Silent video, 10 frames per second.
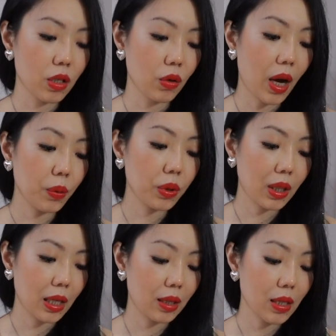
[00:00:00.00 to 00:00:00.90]
So I would
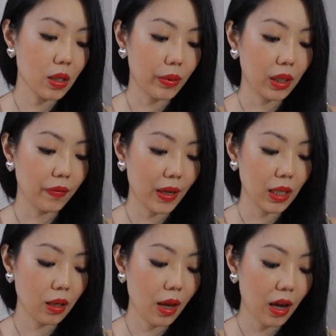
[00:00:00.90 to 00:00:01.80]
get this one if I
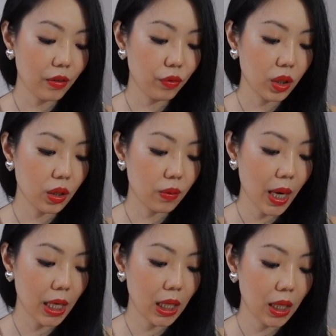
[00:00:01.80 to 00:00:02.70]
didn't have one
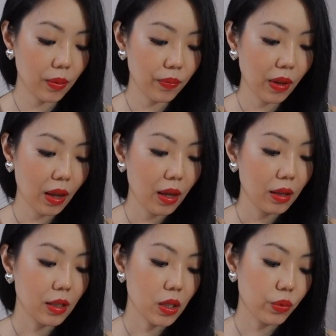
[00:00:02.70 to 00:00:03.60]
already.
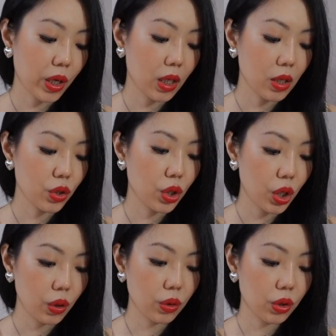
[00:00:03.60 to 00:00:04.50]
This ring is
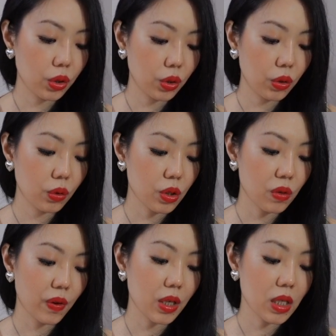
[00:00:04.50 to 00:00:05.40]
cute too,
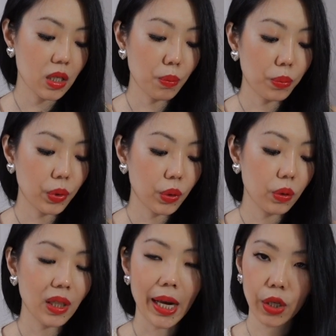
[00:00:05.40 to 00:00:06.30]
just very
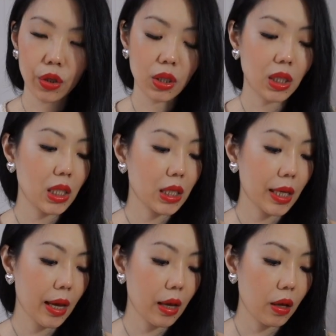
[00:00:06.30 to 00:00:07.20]
simple, lacquer
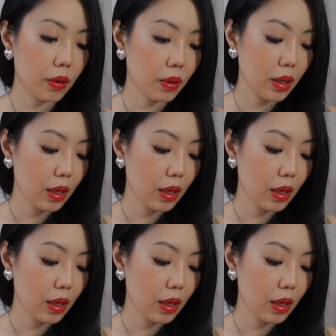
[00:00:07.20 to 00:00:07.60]
detail.